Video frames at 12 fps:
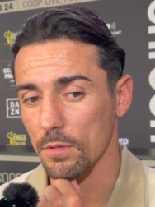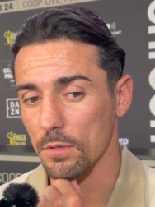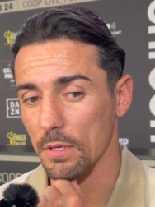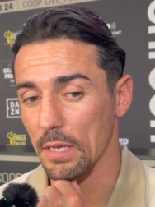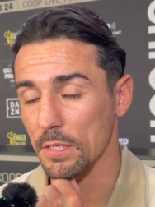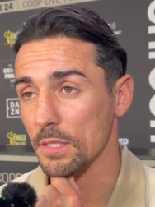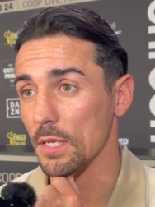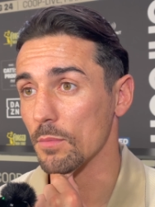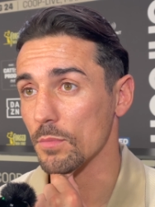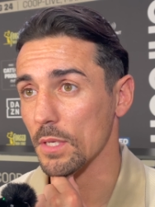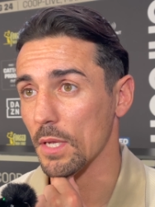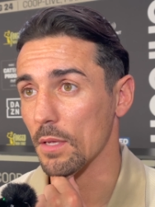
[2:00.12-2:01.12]
at the same
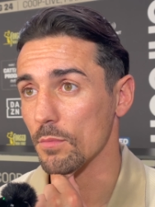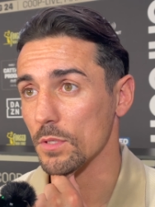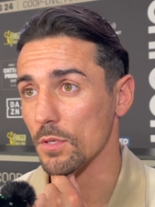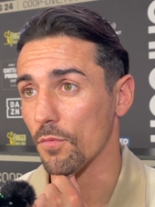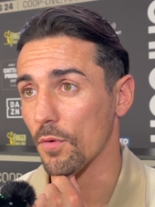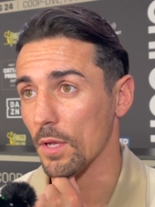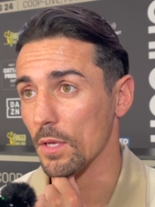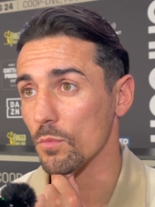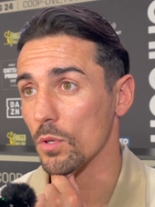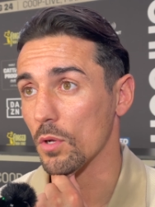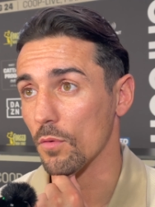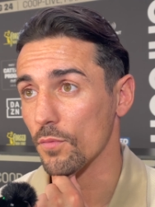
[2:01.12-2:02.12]
time, it's a fight.
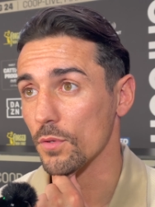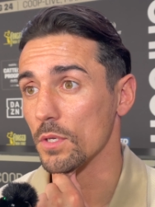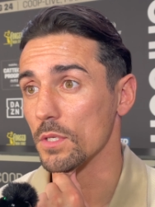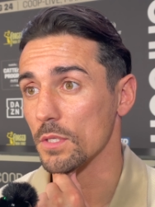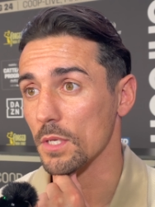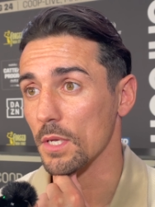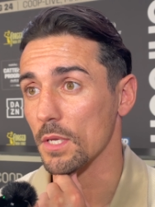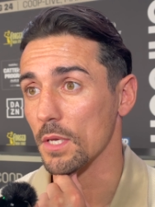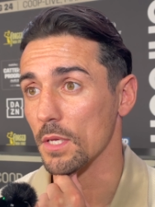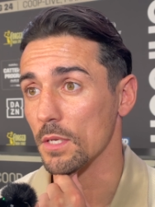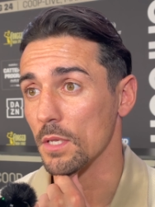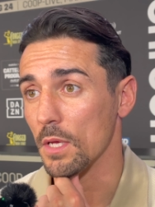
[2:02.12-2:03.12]
Be confident in
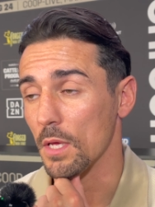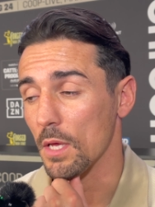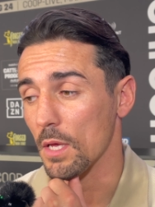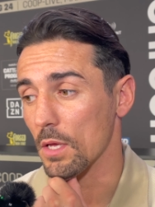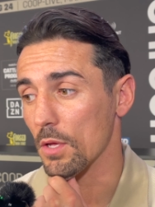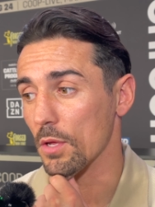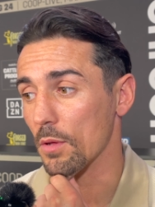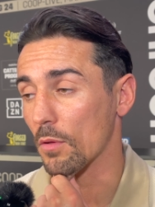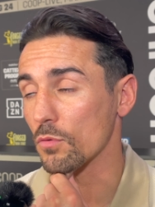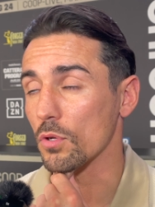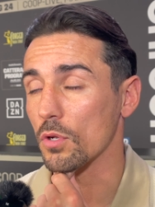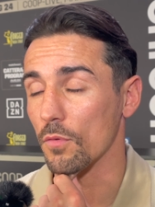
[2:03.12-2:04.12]
taking, uh, uh
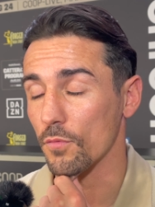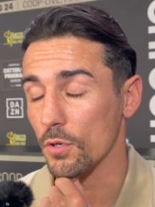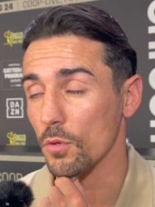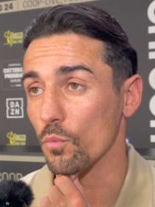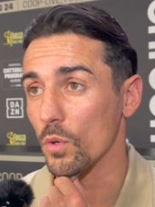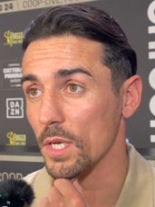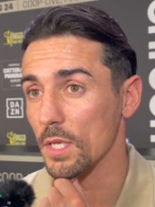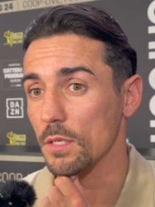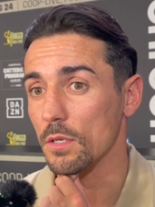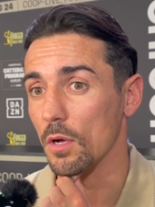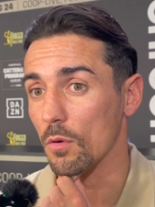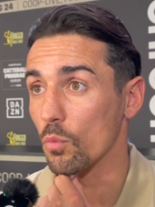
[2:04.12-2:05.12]
confident in winning.
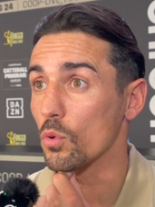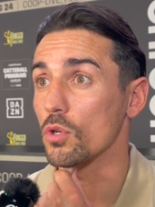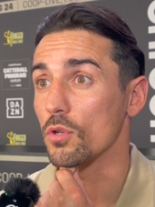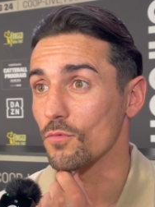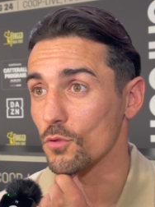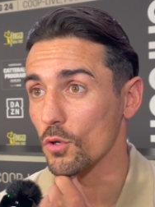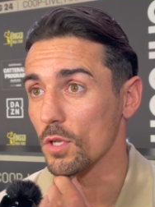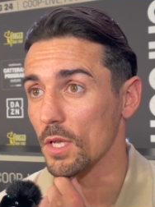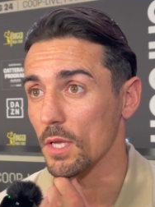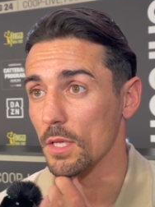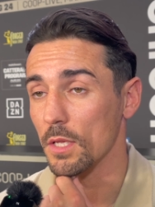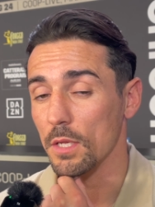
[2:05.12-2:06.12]
I wouldn't have took
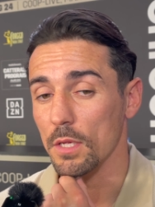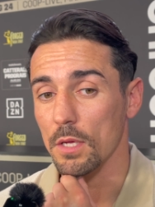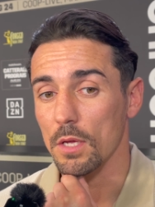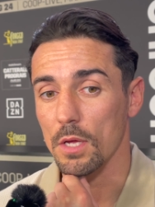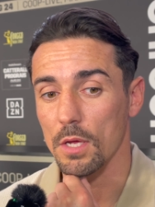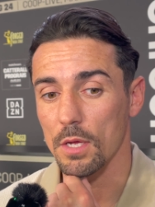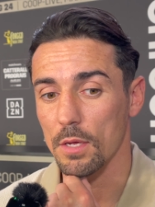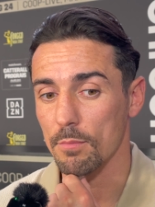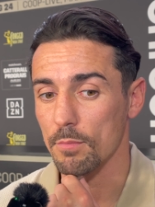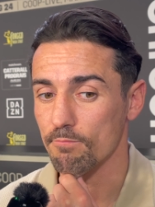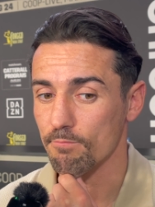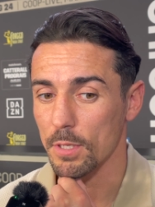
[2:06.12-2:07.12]
it. Um,
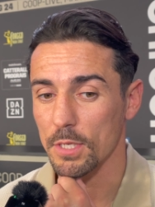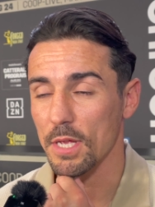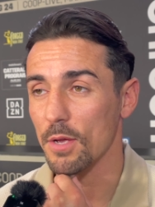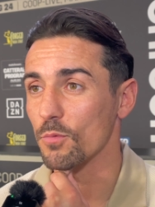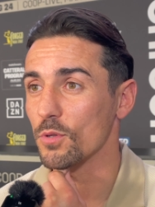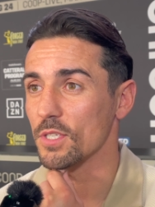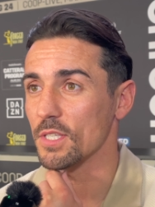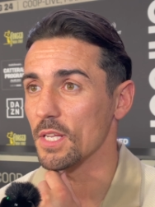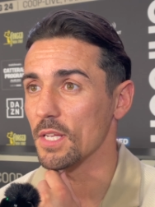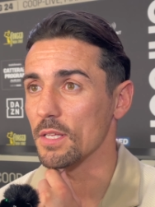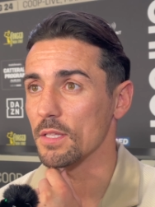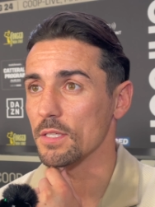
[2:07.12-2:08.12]
and yeah, we'll
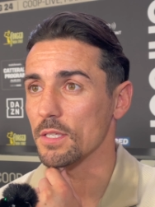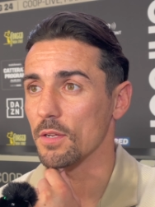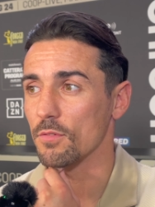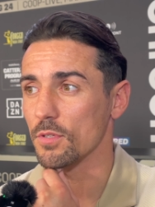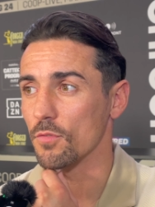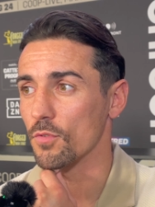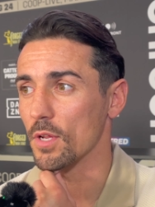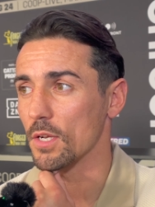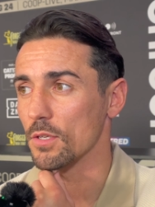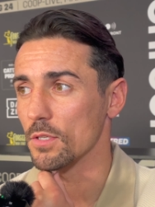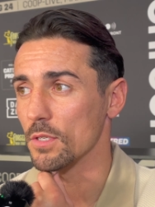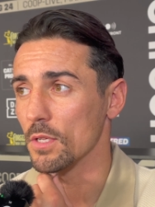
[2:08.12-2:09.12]
see. Listen, obviously
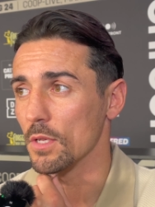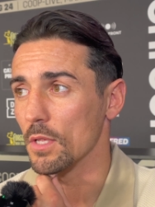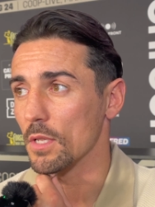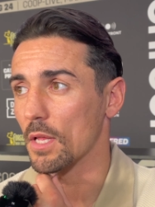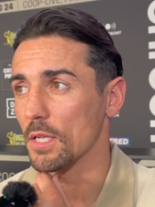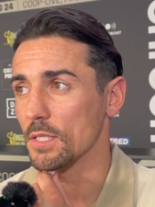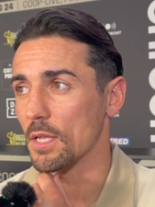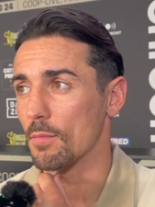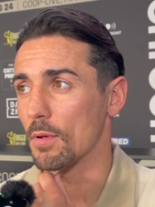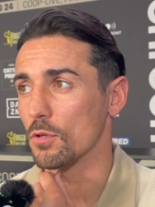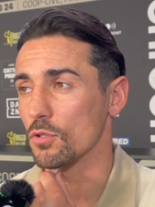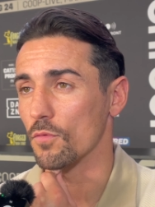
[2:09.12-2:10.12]
Rhiannon last
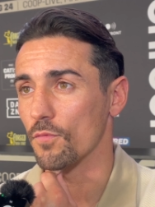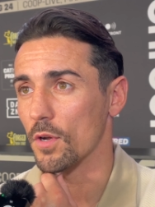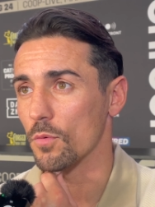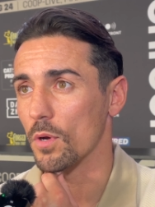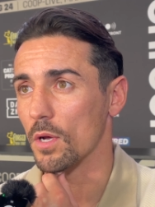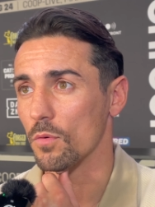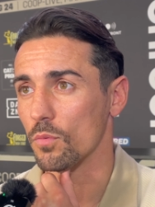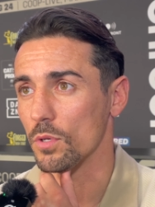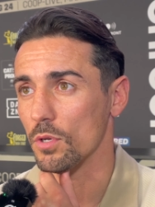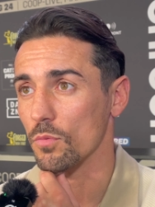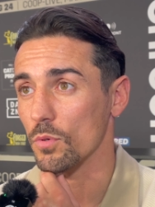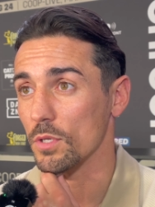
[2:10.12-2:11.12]
time out, she done very well,
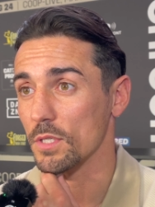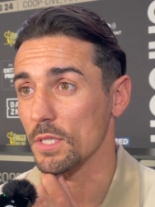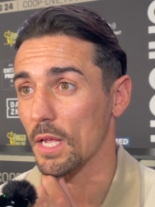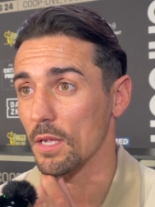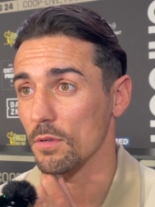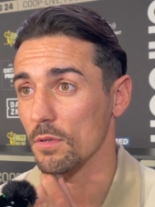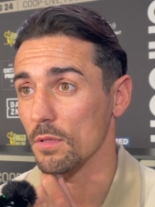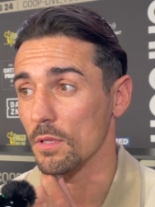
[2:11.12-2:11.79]
winning the world title.